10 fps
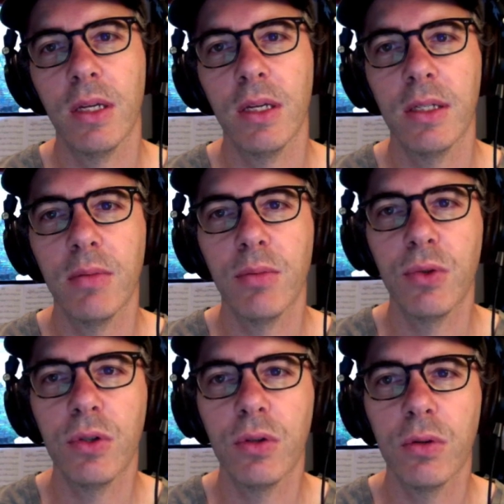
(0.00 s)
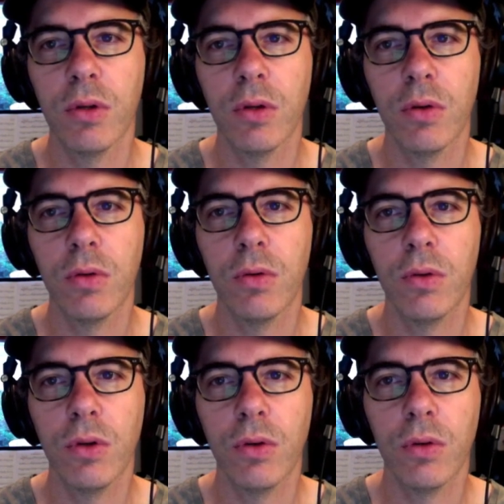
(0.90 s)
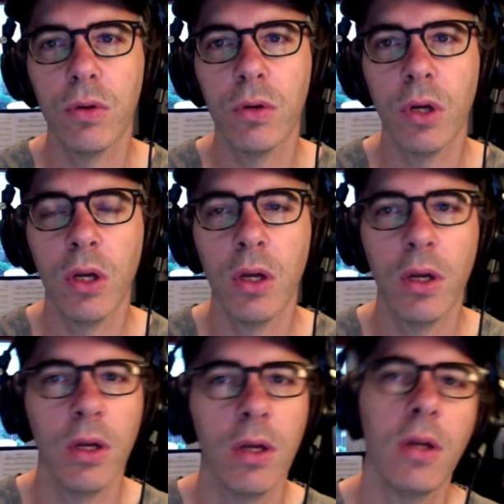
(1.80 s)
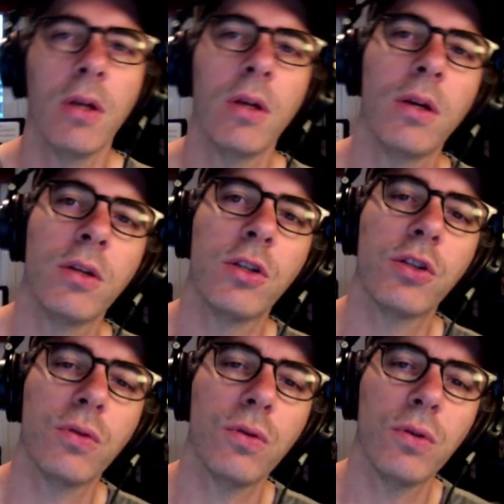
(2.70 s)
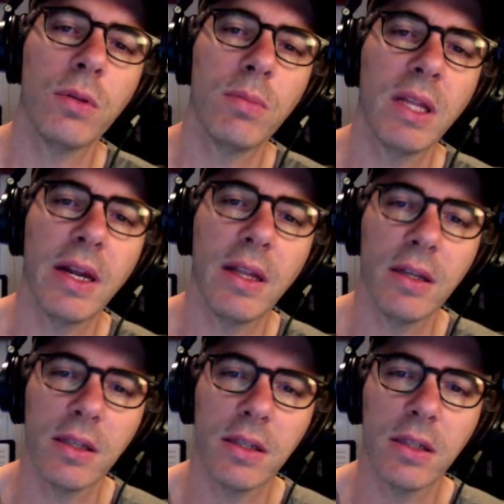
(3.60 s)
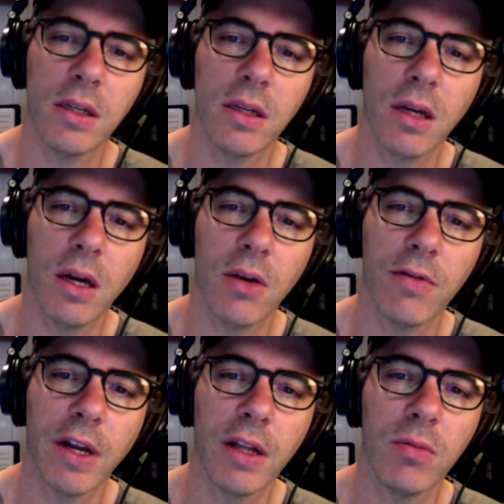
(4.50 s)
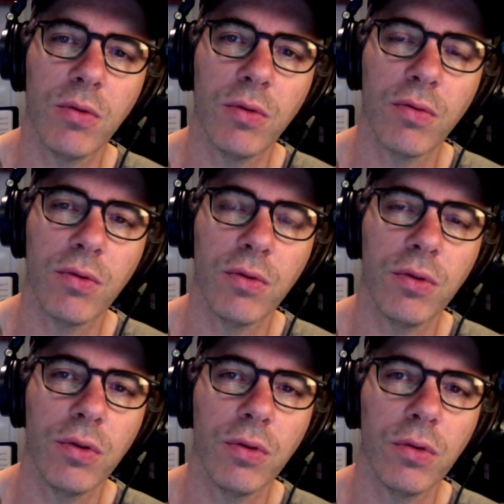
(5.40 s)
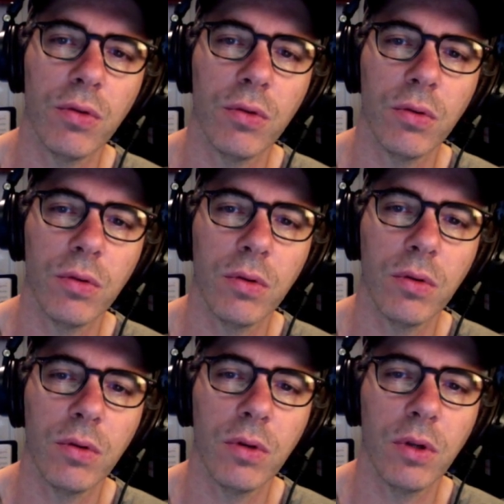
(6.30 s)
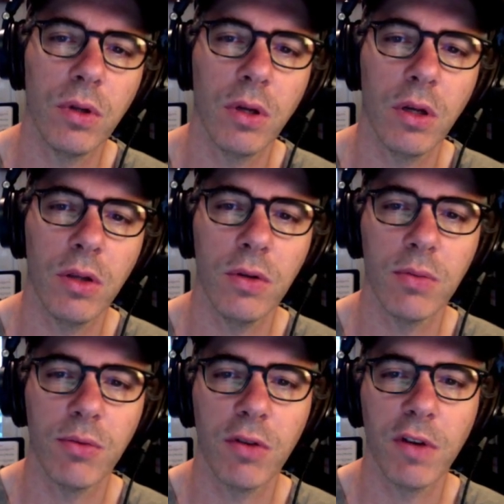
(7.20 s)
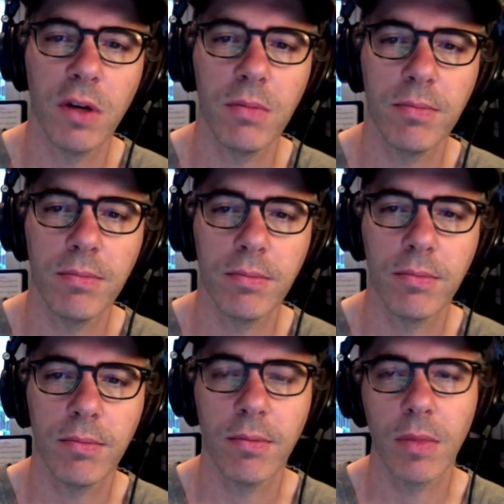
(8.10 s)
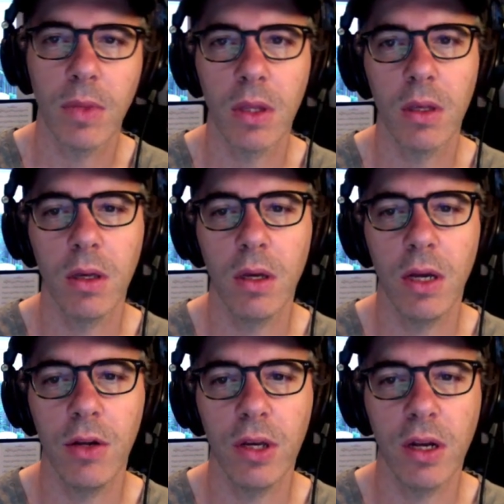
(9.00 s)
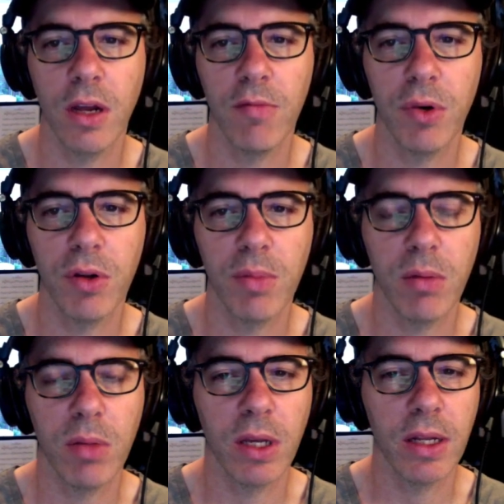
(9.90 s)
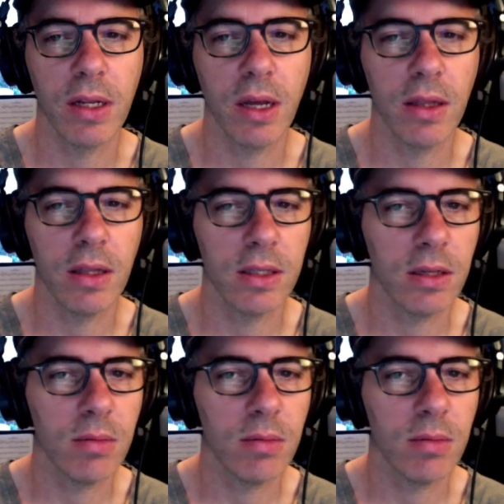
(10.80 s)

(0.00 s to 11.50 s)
simple to do. All your stored playlists are available through your user profile, and you can have both public and unlisted